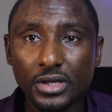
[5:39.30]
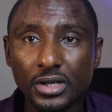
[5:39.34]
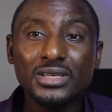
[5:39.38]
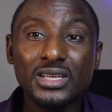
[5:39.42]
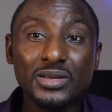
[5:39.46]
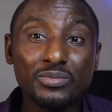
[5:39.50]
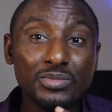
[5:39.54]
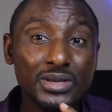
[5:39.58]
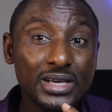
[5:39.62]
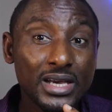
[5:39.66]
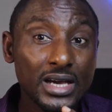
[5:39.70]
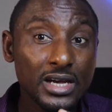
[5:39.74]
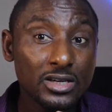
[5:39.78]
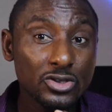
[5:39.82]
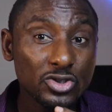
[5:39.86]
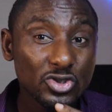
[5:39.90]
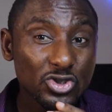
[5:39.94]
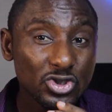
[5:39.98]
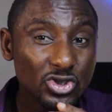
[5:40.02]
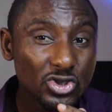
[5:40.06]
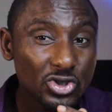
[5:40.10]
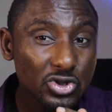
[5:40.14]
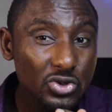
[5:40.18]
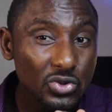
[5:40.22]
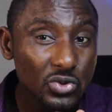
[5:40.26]
They began
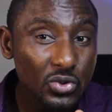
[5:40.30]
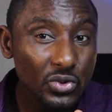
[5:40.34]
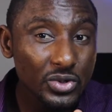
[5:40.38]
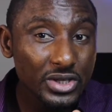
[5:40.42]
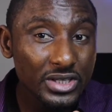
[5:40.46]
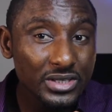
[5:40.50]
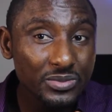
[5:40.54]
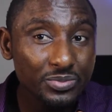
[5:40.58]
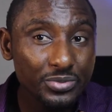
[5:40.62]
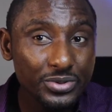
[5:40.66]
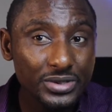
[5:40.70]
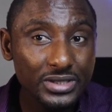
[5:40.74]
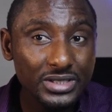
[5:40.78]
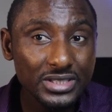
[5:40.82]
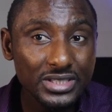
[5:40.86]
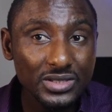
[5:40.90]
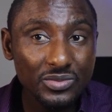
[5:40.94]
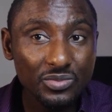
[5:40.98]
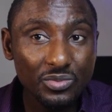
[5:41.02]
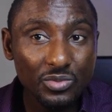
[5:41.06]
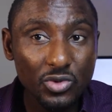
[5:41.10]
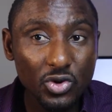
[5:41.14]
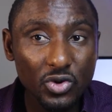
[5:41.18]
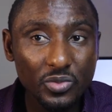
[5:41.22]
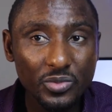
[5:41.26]
slowly printing
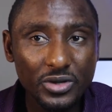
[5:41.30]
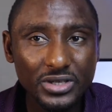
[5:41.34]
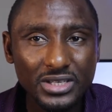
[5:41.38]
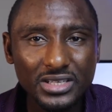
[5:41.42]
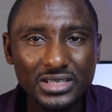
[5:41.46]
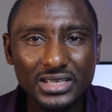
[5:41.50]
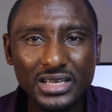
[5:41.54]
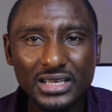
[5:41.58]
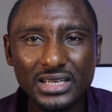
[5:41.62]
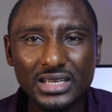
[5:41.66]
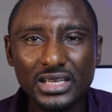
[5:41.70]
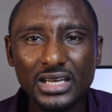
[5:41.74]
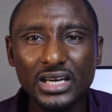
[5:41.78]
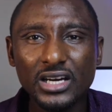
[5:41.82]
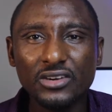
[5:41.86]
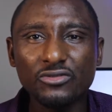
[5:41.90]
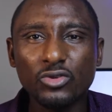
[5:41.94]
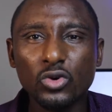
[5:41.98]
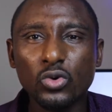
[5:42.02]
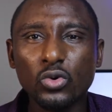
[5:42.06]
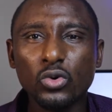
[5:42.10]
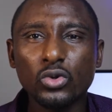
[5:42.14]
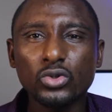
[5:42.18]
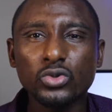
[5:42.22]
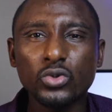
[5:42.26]
more money than they
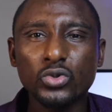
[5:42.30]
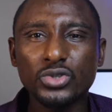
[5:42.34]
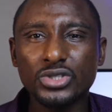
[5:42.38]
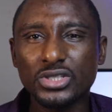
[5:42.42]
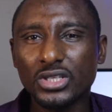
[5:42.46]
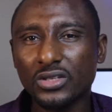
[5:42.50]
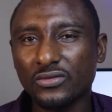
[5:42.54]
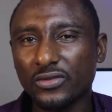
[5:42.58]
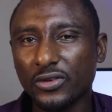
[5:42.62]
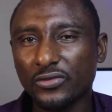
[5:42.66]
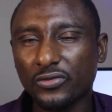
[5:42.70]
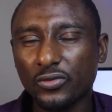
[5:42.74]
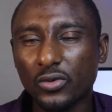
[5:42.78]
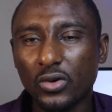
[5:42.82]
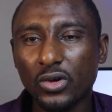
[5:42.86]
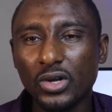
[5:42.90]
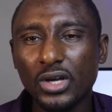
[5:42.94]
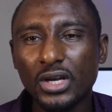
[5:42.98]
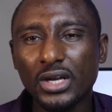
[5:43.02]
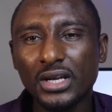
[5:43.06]
have gold or silver for.